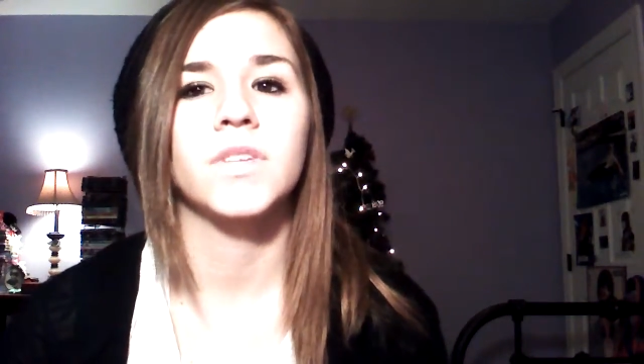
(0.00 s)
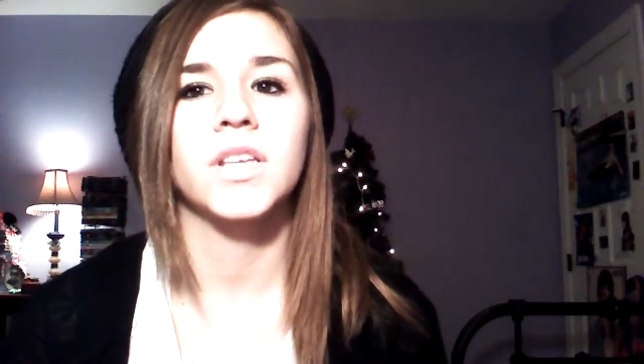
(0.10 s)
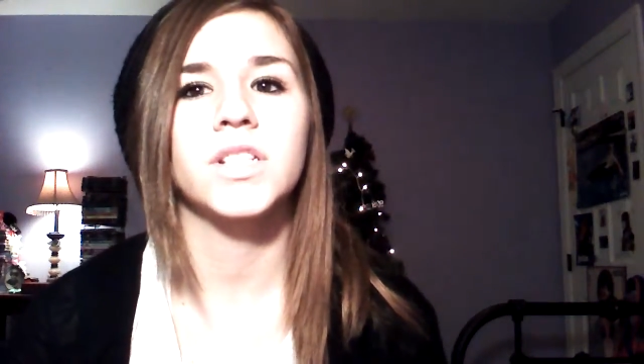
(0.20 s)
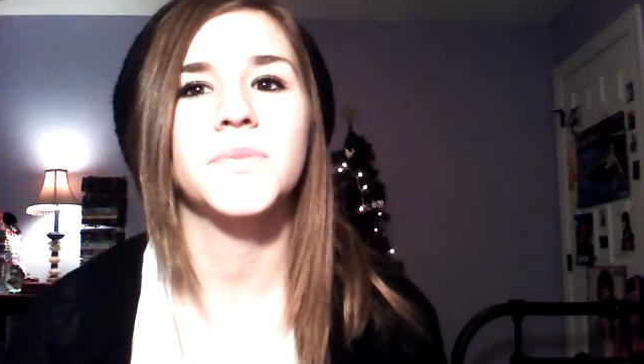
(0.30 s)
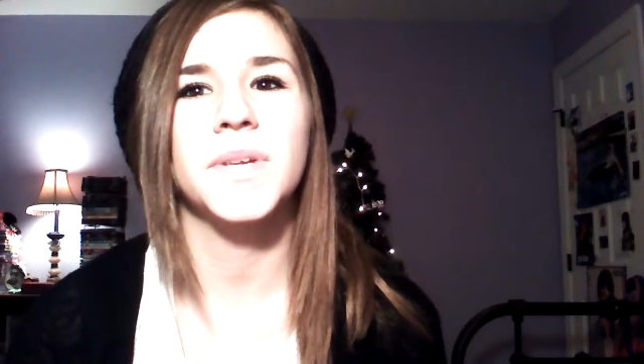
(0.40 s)
I
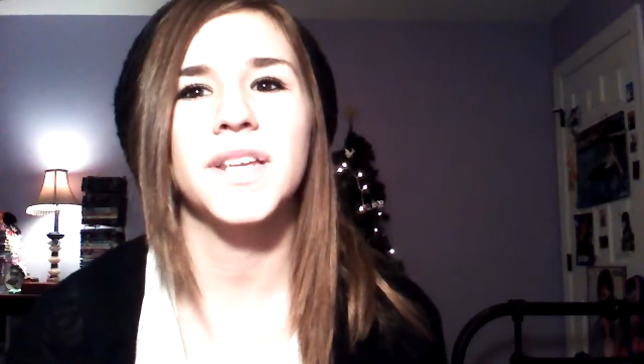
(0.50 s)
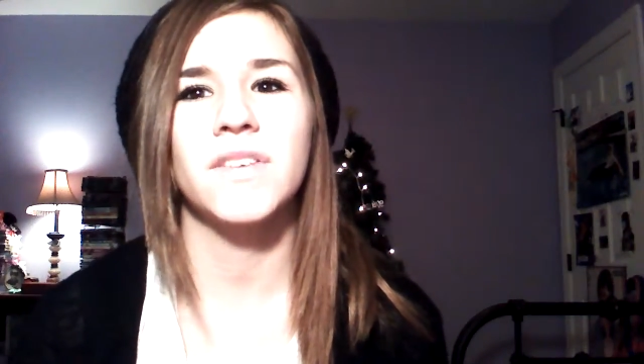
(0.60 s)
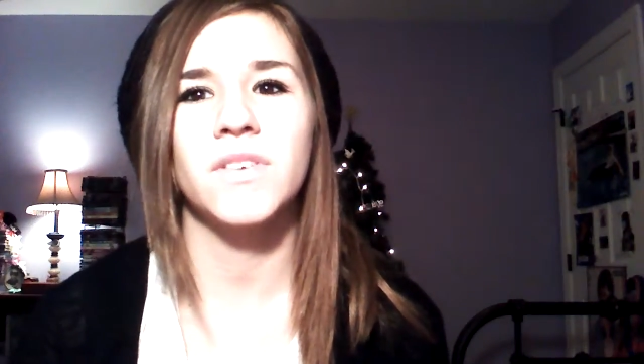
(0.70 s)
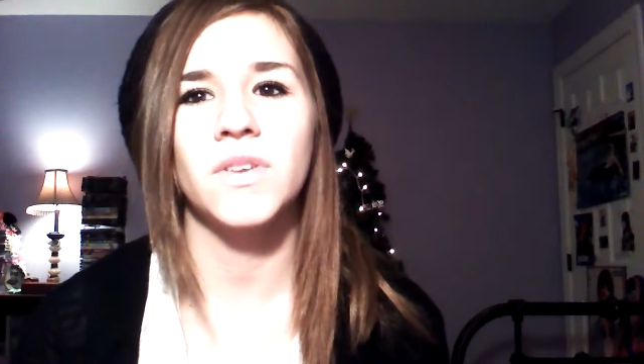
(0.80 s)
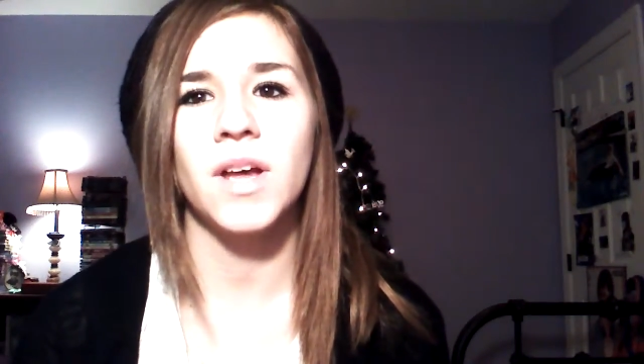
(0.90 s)
just want to
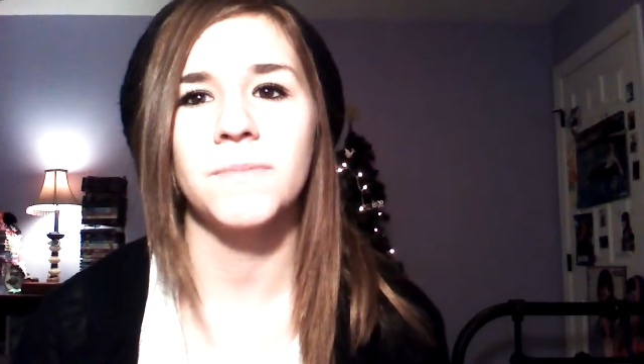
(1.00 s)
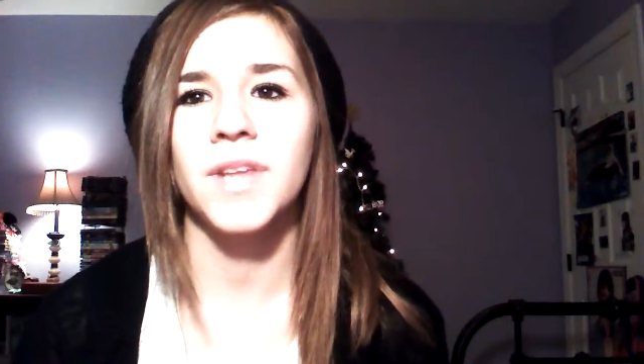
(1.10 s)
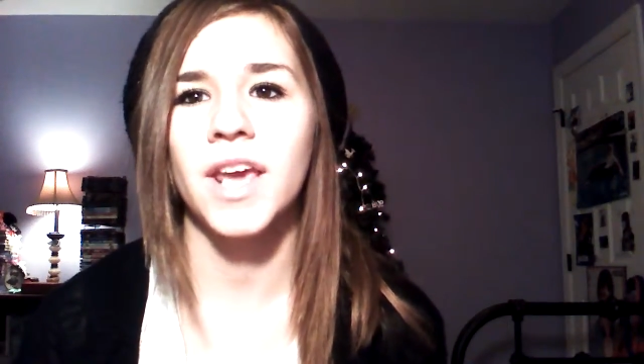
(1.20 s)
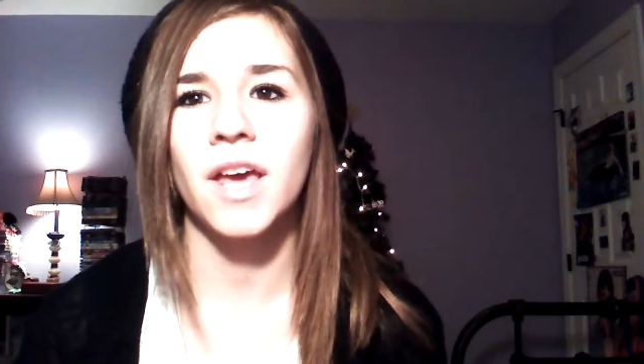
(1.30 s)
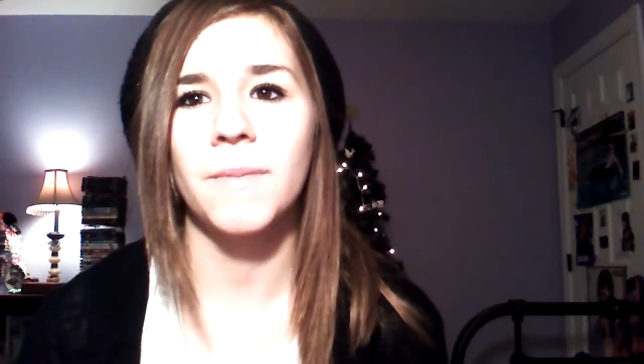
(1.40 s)
give you an
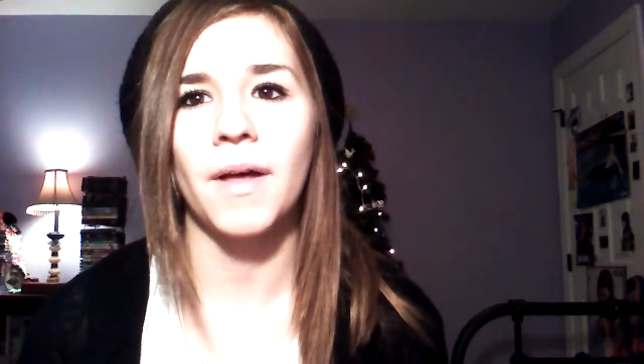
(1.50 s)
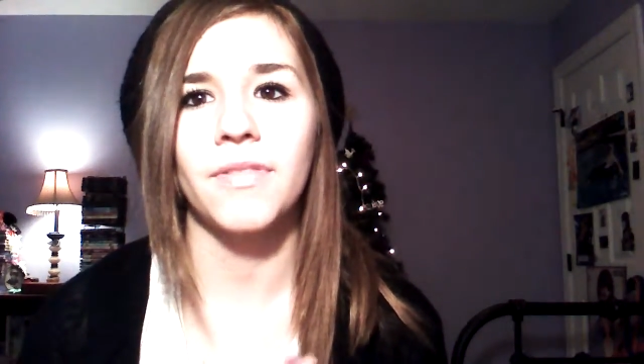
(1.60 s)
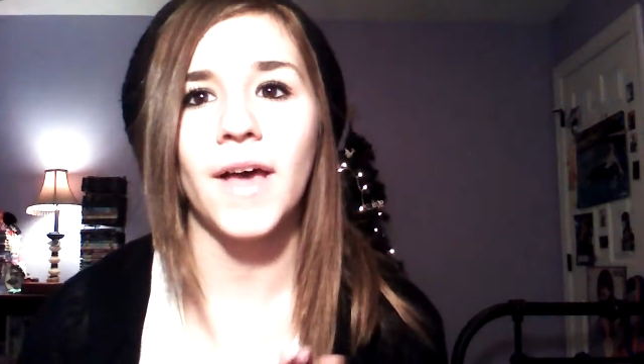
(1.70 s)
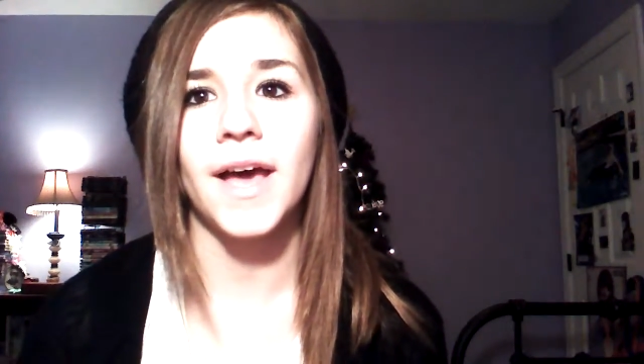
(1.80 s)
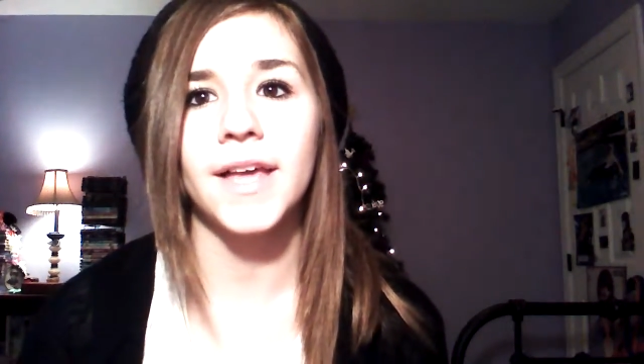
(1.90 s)
update about
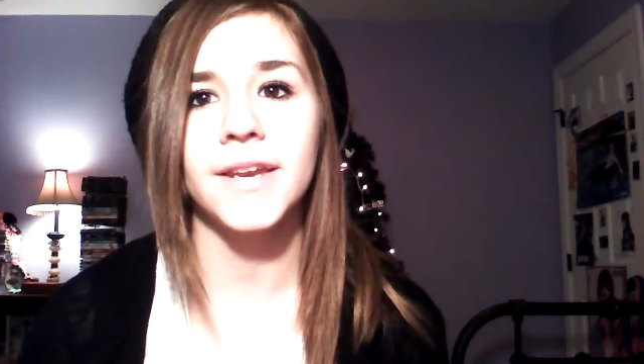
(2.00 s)
that